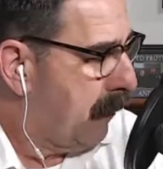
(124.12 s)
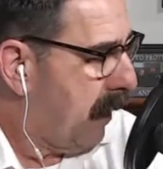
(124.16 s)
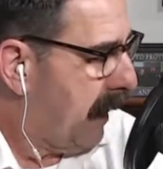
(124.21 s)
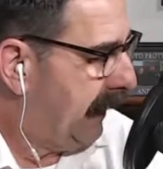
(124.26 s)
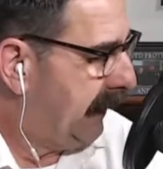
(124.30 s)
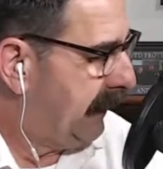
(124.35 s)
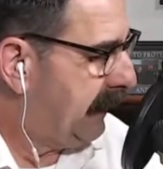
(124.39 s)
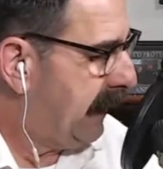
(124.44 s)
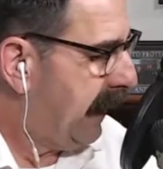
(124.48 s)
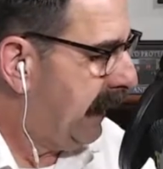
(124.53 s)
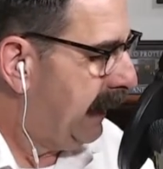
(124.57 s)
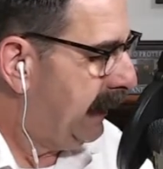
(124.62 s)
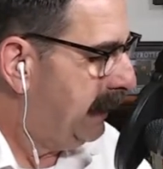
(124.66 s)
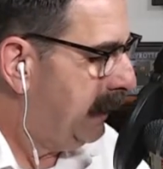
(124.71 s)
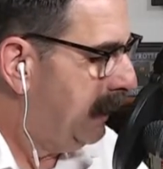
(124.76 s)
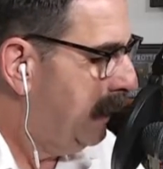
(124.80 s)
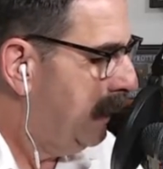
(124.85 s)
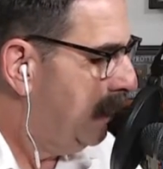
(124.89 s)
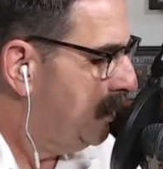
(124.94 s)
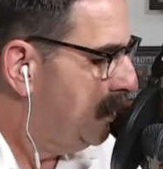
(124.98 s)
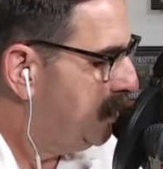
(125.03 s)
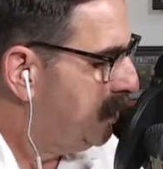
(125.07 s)
Mike
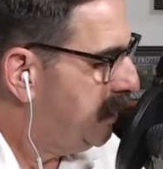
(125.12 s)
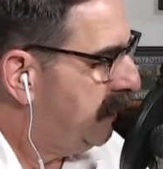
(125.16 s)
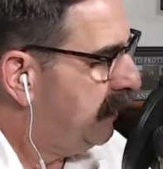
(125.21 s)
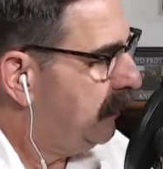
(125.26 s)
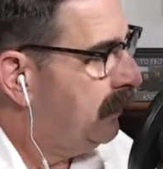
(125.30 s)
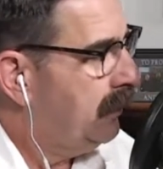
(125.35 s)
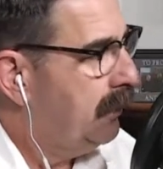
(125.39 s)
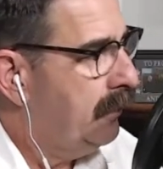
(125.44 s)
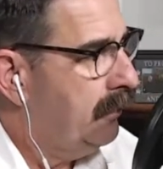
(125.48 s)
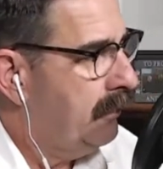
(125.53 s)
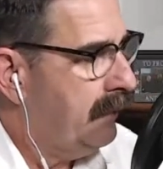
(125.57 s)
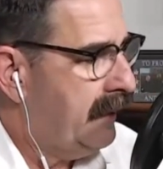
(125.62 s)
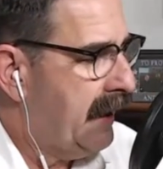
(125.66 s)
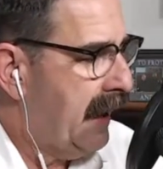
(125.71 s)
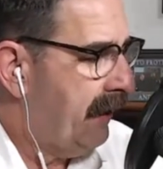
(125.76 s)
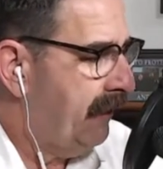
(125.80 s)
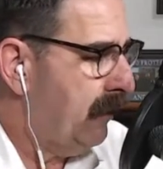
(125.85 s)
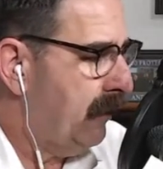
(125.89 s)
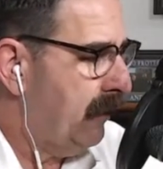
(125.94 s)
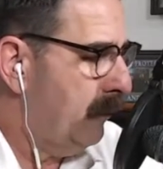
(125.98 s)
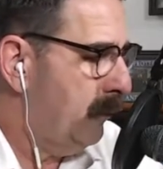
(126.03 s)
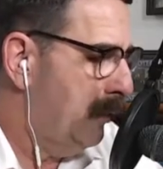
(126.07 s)
Gaten, G. Goot,
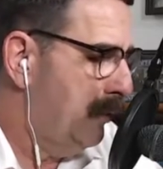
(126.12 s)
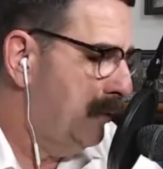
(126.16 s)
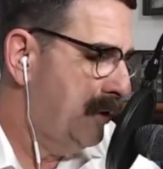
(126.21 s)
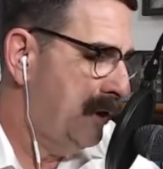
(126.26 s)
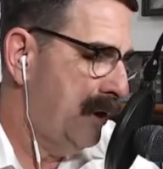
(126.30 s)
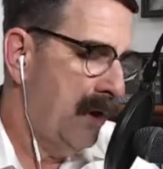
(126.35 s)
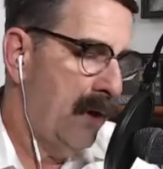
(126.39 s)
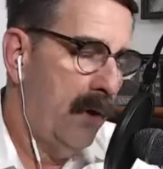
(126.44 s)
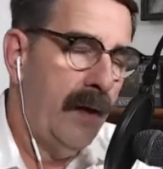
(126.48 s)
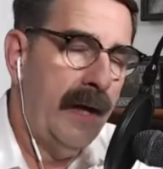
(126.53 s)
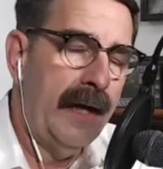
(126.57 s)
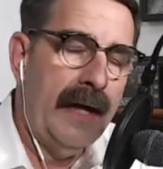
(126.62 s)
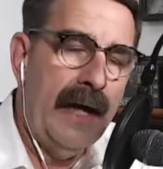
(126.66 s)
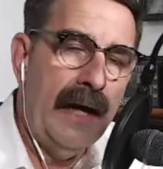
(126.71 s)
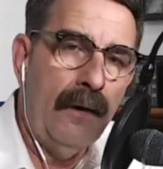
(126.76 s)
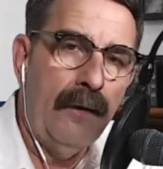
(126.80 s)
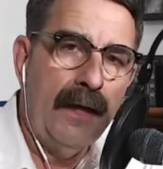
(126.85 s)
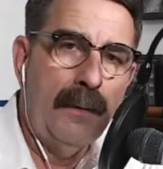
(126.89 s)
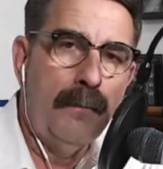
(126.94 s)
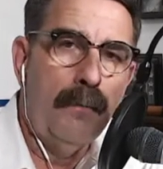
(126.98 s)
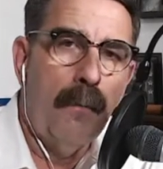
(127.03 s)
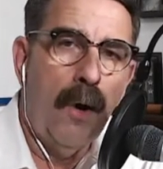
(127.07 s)
David Ruggio, and
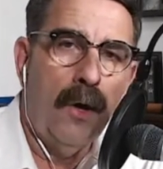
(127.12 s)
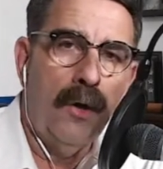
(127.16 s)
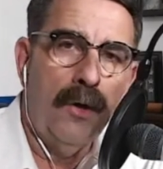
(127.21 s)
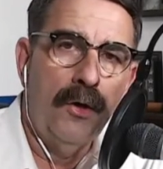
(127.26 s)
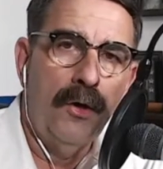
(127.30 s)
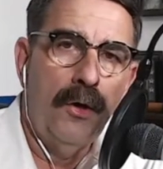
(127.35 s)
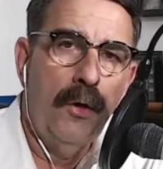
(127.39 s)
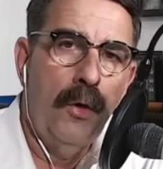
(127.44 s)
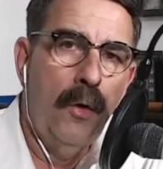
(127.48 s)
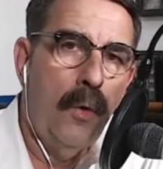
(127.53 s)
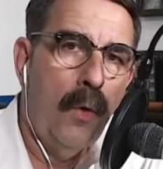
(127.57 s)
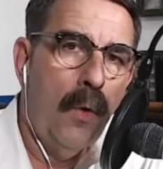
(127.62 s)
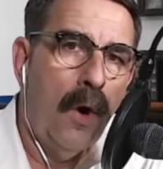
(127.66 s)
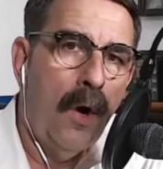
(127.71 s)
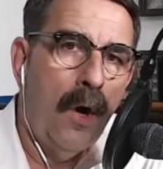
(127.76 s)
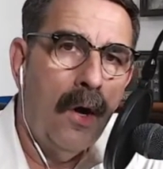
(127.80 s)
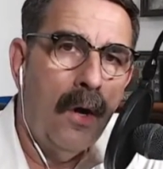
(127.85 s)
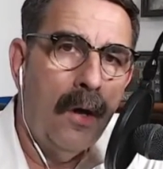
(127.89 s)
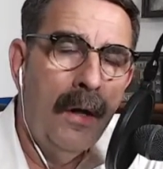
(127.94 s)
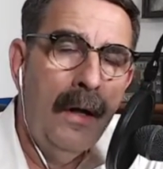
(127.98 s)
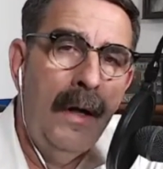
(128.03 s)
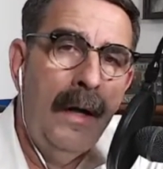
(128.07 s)
Eric Martin, who
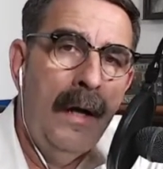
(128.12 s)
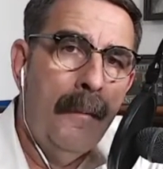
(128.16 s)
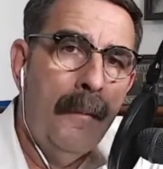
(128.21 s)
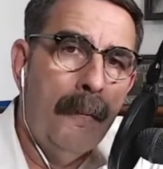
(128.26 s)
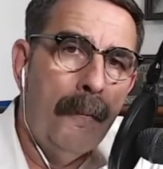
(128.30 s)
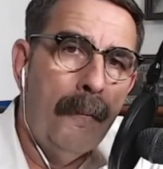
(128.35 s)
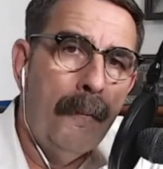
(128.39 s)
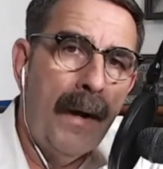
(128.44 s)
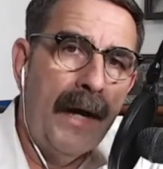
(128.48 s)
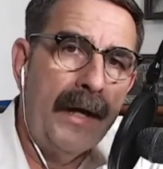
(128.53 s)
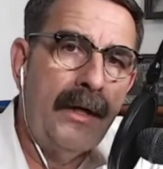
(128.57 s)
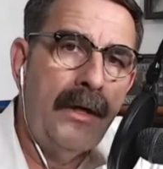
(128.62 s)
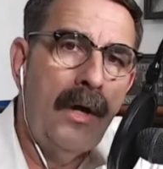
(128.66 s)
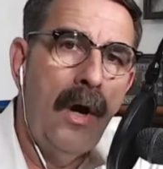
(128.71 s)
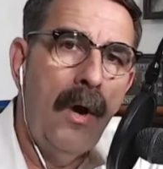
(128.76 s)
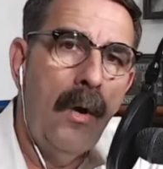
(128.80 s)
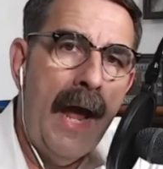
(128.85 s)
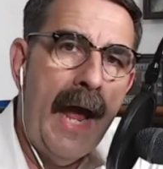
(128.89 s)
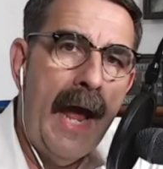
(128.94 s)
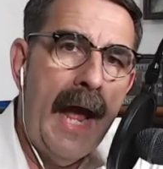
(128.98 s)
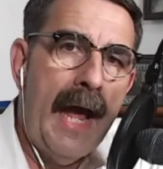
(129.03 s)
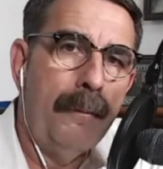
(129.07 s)
are my
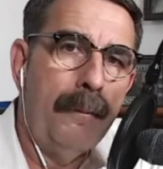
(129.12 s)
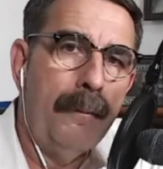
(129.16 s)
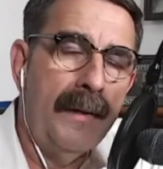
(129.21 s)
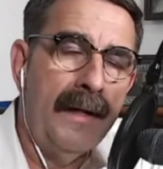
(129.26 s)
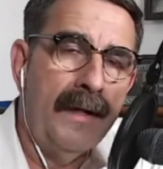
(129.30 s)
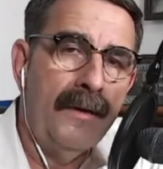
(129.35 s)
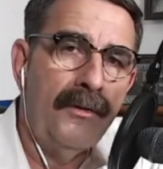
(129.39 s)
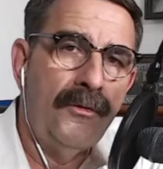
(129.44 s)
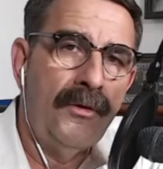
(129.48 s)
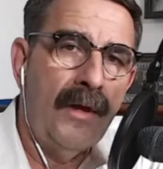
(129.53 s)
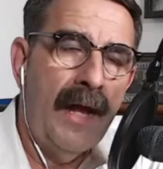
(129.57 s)
co-admins.